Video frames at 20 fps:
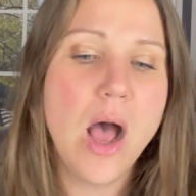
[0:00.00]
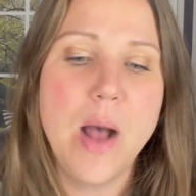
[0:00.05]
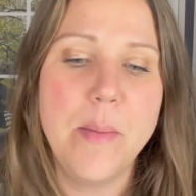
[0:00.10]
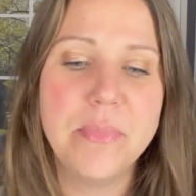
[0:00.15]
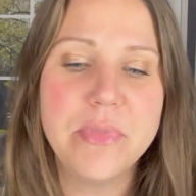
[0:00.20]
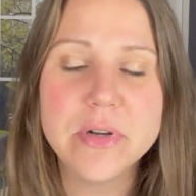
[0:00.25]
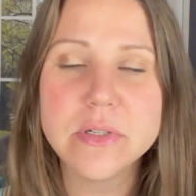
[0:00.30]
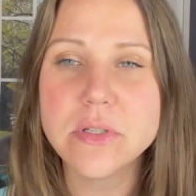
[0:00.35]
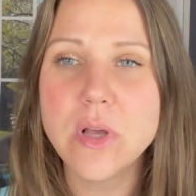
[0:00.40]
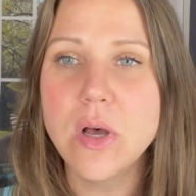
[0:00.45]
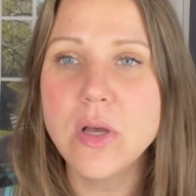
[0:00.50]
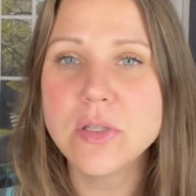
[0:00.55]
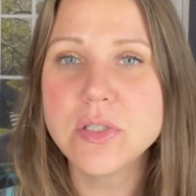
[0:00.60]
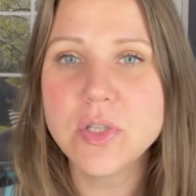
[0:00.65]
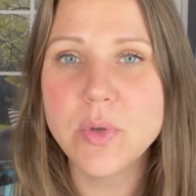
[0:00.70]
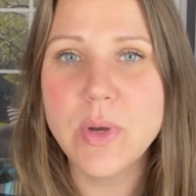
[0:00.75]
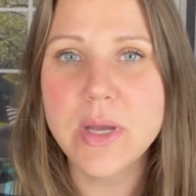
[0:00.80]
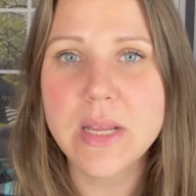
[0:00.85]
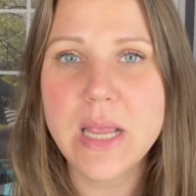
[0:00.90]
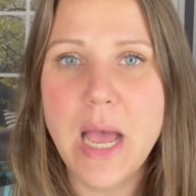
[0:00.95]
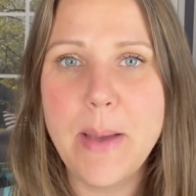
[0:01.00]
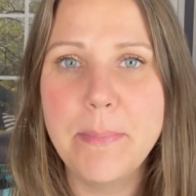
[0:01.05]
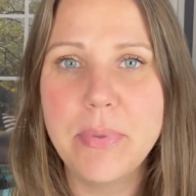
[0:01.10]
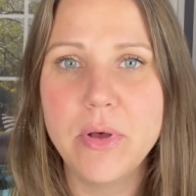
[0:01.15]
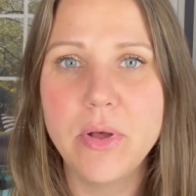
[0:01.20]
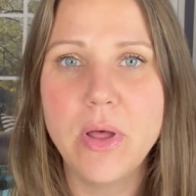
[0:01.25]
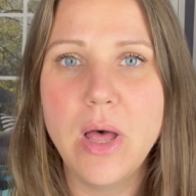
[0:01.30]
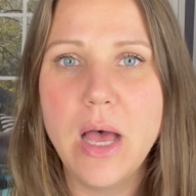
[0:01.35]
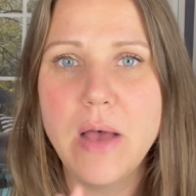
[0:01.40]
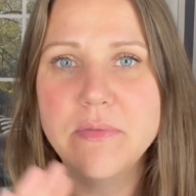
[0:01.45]
There's also a
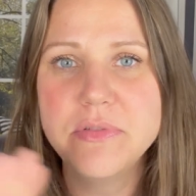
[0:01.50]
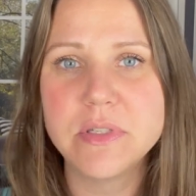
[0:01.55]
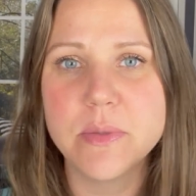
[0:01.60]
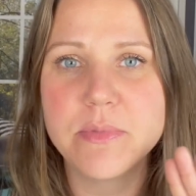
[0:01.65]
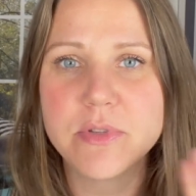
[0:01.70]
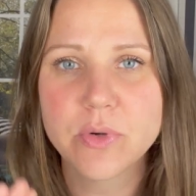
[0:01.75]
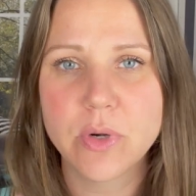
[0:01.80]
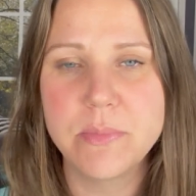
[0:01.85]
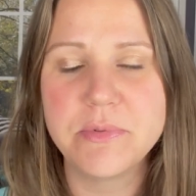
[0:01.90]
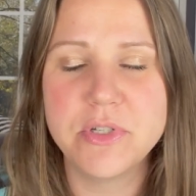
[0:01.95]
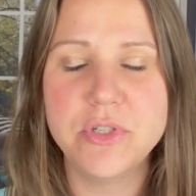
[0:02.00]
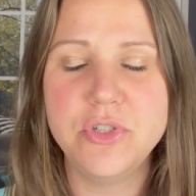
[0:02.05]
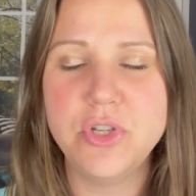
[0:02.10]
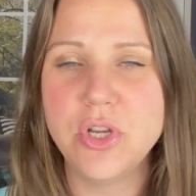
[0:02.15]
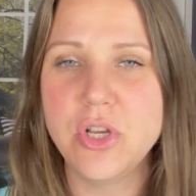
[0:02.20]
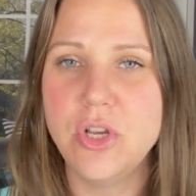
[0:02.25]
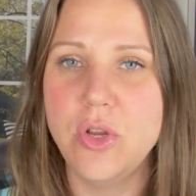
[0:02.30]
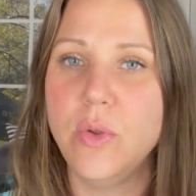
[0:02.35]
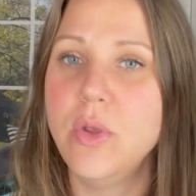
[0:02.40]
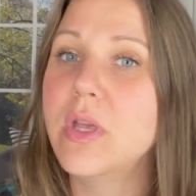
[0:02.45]
couple of subscriptions you could do.